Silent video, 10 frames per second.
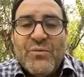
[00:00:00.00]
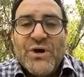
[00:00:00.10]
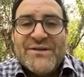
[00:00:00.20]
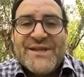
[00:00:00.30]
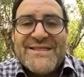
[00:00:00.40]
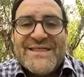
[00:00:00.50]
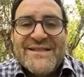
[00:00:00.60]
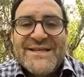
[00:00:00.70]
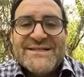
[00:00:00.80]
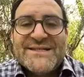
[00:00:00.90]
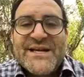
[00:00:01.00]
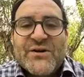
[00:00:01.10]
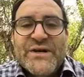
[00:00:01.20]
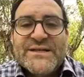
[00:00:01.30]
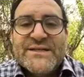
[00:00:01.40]
What do they think, these
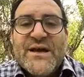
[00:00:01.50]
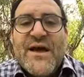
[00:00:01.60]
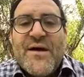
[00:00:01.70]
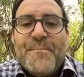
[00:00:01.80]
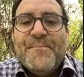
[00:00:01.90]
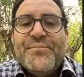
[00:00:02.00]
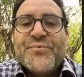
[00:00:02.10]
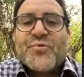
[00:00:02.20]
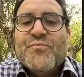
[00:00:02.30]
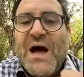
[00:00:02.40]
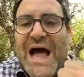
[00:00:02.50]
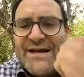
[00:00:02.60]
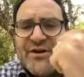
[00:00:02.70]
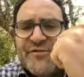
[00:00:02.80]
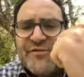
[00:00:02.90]
Assyrians? Through
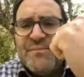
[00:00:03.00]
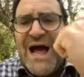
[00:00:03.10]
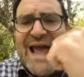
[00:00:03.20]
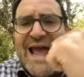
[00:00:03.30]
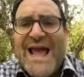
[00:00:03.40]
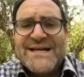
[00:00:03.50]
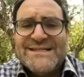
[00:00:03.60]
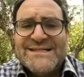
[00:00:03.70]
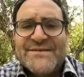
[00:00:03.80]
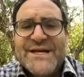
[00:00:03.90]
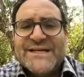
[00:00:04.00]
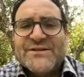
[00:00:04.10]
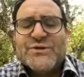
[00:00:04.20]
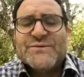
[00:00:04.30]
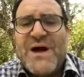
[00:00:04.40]
might of my hand, I did
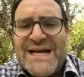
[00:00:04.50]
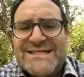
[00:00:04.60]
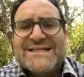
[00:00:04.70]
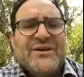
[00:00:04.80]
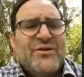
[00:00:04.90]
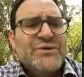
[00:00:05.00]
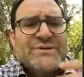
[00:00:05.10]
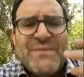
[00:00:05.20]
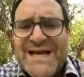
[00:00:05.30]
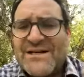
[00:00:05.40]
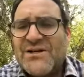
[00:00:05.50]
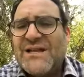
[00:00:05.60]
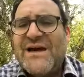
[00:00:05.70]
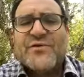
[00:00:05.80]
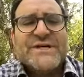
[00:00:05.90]
this. It was my skill. It was my
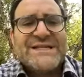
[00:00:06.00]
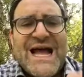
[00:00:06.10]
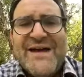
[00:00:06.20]
cleverness.